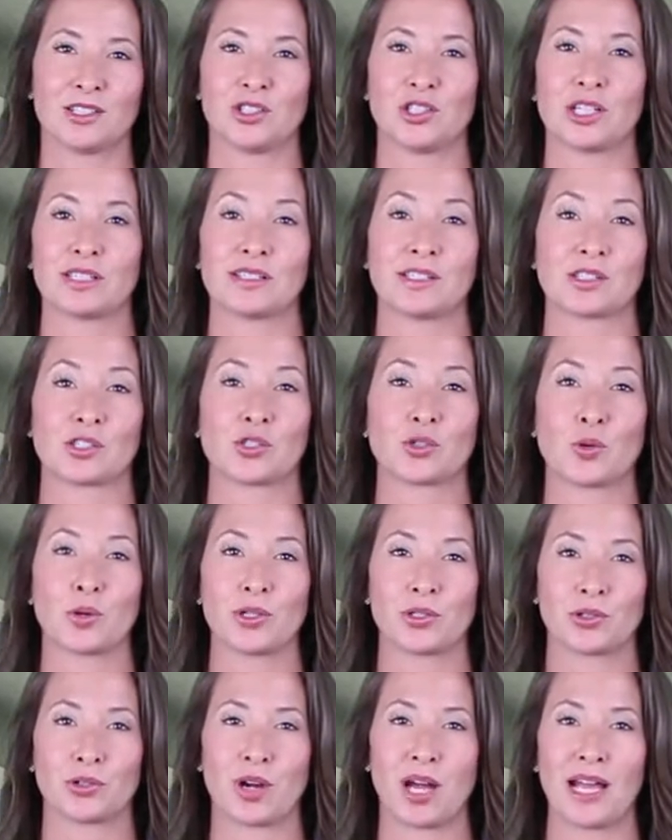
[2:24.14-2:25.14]
Just a
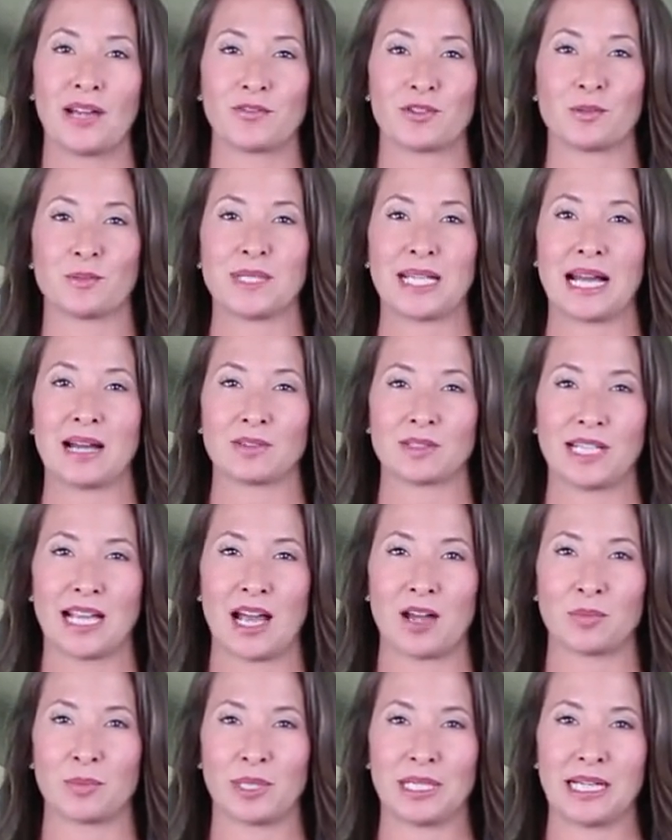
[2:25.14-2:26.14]
short drive from
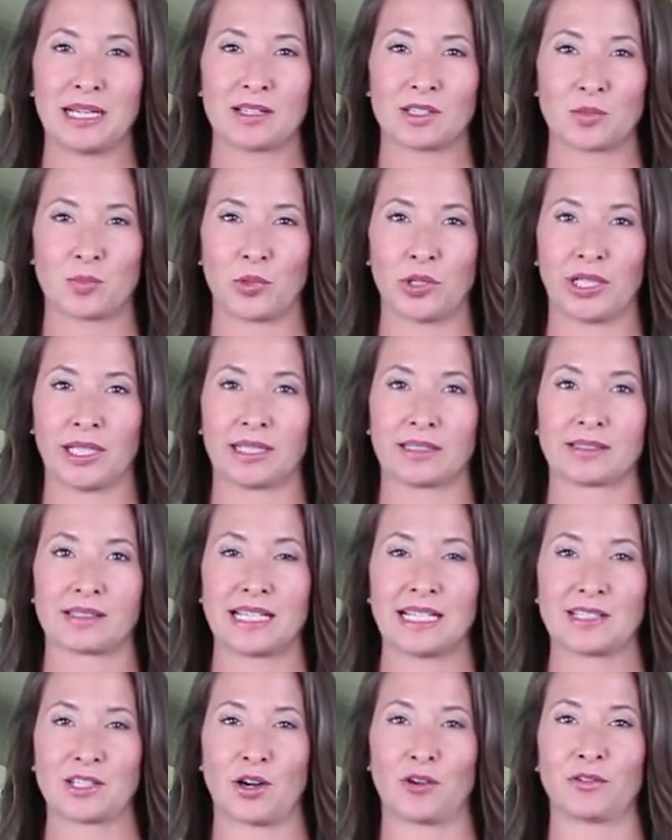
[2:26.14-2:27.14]
downtown Bonita
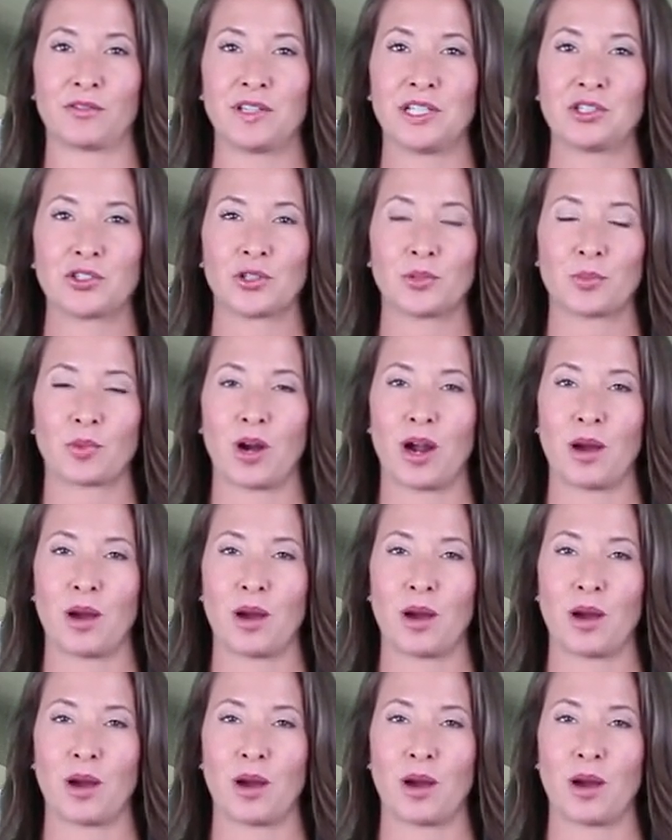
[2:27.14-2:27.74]
Springs is our featured